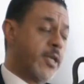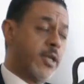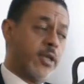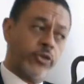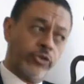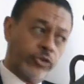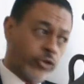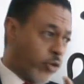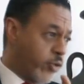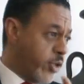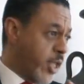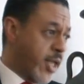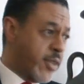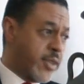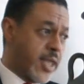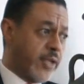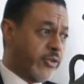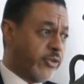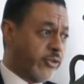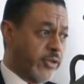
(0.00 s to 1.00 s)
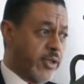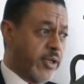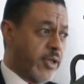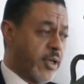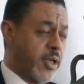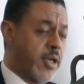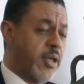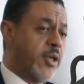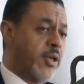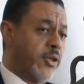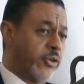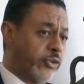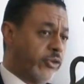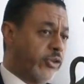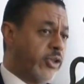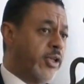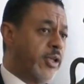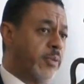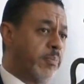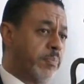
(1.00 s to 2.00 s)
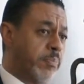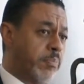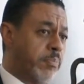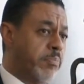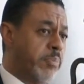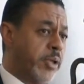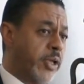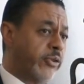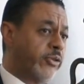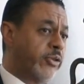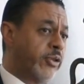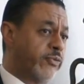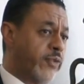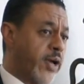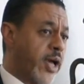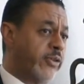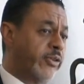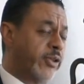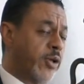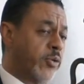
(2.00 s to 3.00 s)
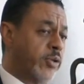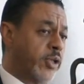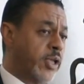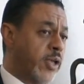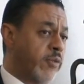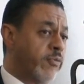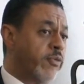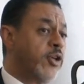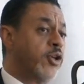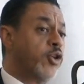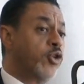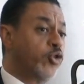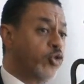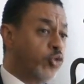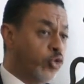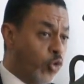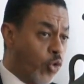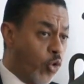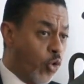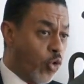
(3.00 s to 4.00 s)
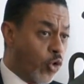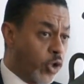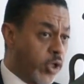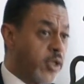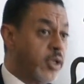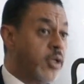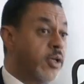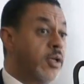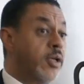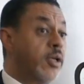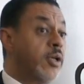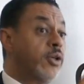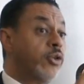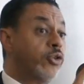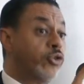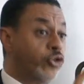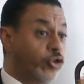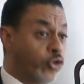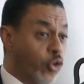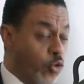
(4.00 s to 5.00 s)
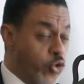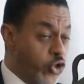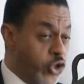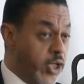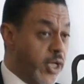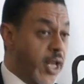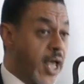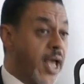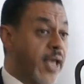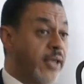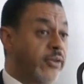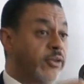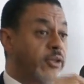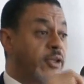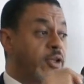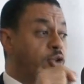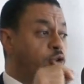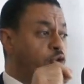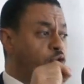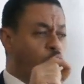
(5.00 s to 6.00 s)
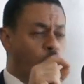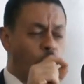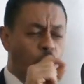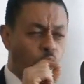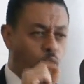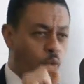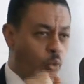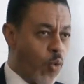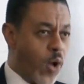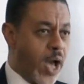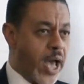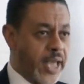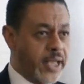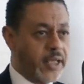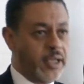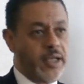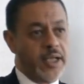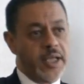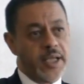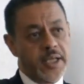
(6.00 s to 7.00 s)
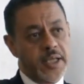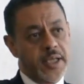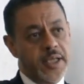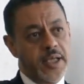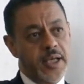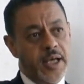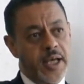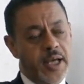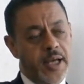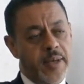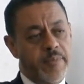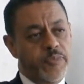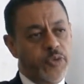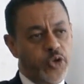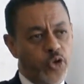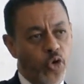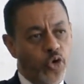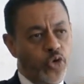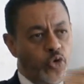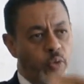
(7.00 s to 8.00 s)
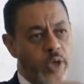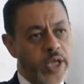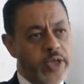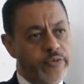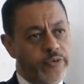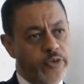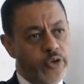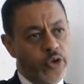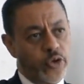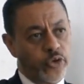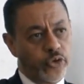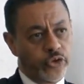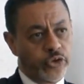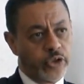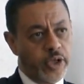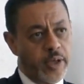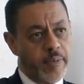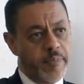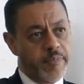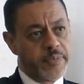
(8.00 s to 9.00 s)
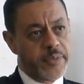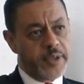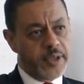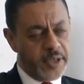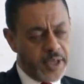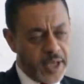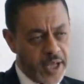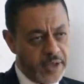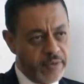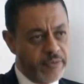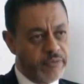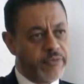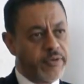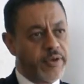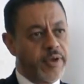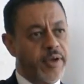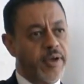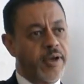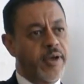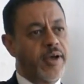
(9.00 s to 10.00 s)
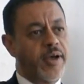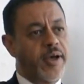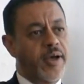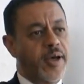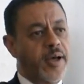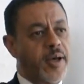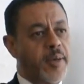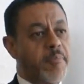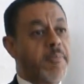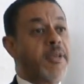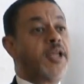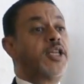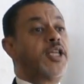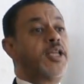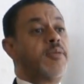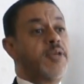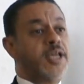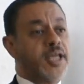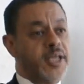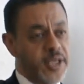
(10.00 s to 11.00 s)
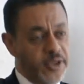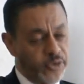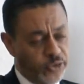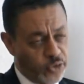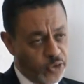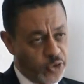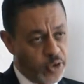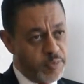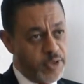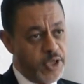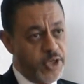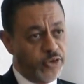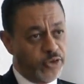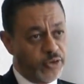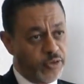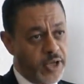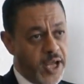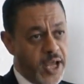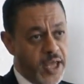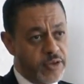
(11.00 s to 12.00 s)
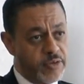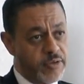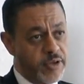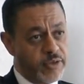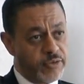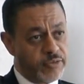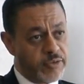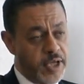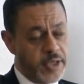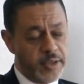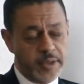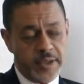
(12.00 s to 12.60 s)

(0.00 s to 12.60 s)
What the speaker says: So that's the single biggest advice I would give. Talk, socialize, talk widely. Don't wait for those kind of monthly meetings or committees or gatherings, right?